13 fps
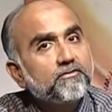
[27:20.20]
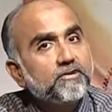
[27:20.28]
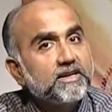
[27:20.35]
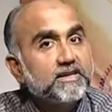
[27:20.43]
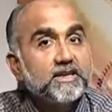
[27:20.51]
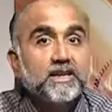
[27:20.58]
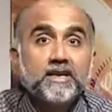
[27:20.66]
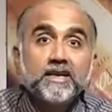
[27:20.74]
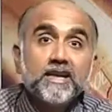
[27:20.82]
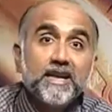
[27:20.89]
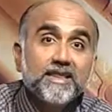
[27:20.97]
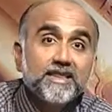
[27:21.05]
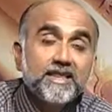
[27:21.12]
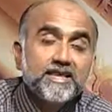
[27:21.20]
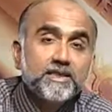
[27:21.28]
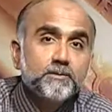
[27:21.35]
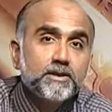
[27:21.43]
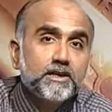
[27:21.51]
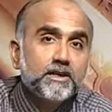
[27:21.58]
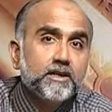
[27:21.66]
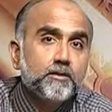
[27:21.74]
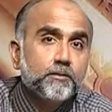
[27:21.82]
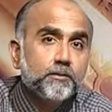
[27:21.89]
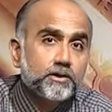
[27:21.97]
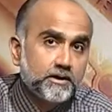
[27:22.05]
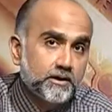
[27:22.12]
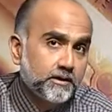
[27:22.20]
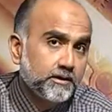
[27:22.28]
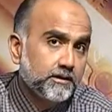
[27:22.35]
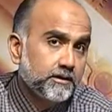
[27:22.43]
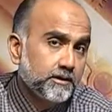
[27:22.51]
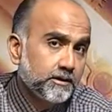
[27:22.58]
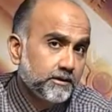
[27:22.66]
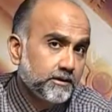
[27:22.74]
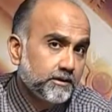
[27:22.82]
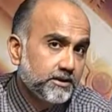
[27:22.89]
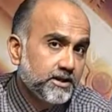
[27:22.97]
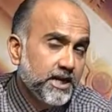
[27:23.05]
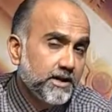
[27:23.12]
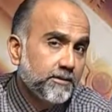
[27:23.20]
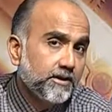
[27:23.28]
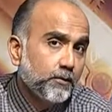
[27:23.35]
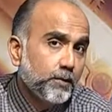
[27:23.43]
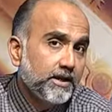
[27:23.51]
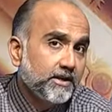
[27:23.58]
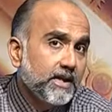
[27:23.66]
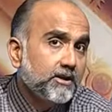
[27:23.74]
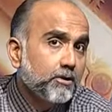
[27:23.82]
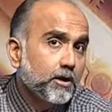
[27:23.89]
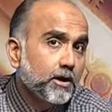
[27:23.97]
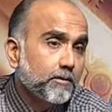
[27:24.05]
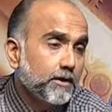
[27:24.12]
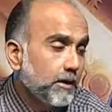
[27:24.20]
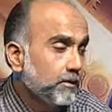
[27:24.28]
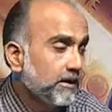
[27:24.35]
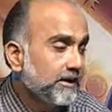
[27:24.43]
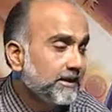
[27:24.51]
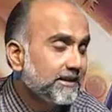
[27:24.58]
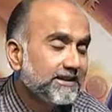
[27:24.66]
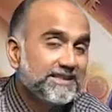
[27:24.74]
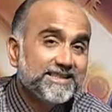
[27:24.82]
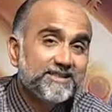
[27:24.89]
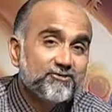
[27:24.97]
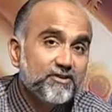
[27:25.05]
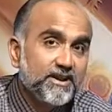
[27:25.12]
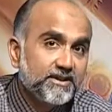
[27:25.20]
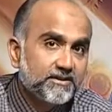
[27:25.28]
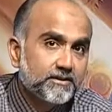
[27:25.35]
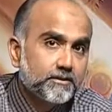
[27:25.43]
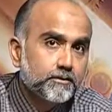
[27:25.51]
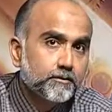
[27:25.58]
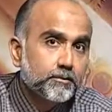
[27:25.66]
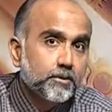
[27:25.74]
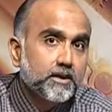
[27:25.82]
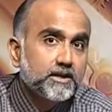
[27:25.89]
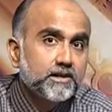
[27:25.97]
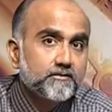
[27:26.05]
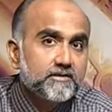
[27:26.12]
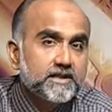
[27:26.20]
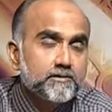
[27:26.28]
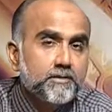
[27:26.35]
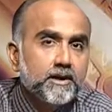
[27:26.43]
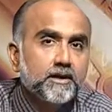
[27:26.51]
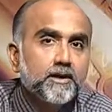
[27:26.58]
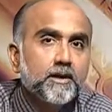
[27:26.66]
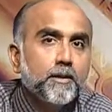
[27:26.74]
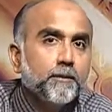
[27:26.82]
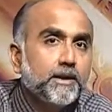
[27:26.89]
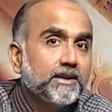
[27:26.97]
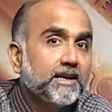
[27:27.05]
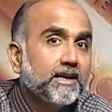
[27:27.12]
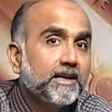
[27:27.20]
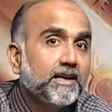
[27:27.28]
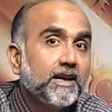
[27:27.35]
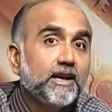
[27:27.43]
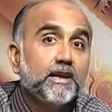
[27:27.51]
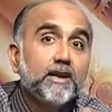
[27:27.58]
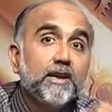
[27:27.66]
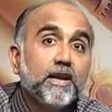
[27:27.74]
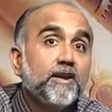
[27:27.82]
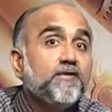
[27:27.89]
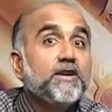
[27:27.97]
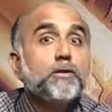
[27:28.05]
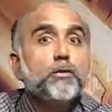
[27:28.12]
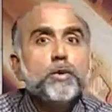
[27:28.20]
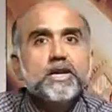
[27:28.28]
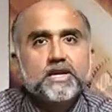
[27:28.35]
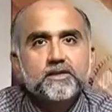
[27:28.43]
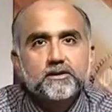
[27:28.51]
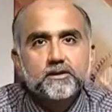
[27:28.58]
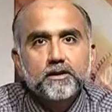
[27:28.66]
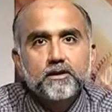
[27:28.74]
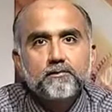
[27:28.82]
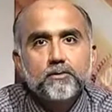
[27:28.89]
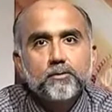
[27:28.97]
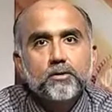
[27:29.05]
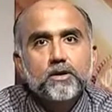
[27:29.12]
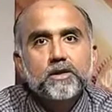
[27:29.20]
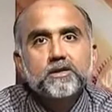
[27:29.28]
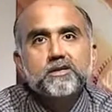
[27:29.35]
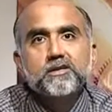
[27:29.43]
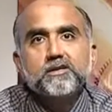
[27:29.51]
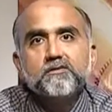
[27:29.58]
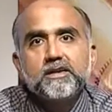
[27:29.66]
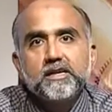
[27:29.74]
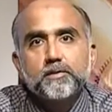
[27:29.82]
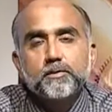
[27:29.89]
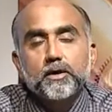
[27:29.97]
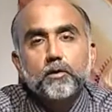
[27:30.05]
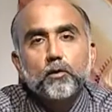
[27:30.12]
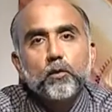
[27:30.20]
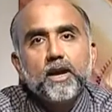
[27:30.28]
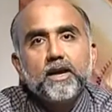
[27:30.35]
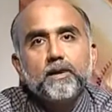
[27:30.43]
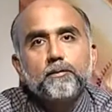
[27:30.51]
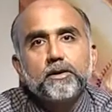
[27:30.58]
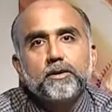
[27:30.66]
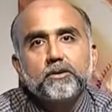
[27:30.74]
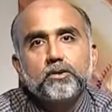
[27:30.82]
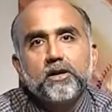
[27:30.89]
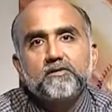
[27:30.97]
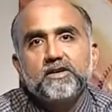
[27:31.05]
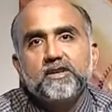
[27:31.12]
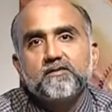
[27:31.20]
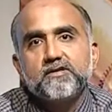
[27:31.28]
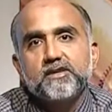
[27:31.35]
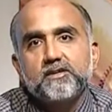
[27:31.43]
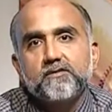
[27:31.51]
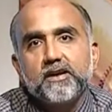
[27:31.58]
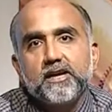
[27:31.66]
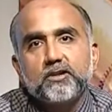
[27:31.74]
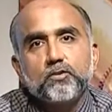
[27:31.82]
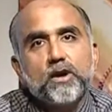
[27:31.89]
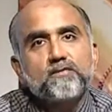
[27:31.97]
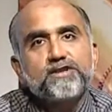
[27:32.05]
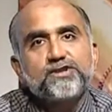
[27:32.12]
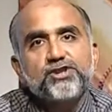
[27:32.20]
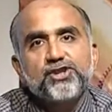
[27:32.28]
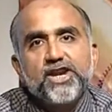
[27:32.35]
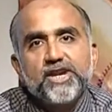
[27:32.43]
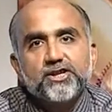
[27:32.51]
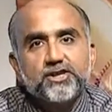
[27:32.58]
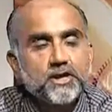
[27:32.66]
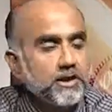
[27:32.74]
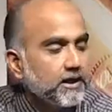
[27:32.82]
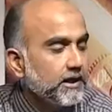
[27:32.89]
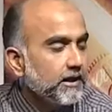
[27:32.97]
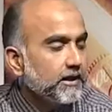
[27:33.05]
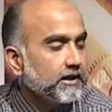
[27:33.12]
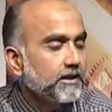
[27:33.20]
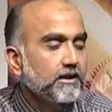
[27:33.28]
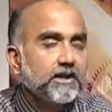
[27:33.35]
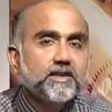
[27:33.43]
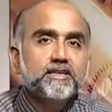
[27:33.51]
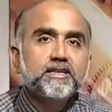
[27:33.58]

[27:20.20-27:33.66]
threats. In this particular statement, we did talk about the strengths, product development. But then again, if it weakens, if your product doesn't develop, why? Because you haven't diversified, you haven't changed. The thing is